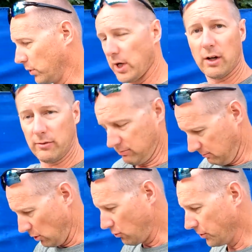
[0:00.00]
We are
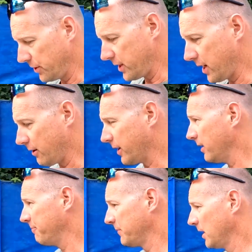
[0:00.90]
local to the
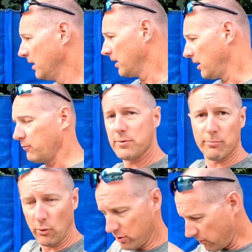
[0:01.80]
area. I was
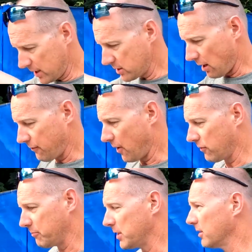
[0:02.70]
born and raised not
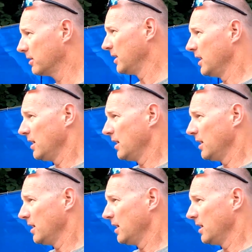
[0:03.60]
far from here.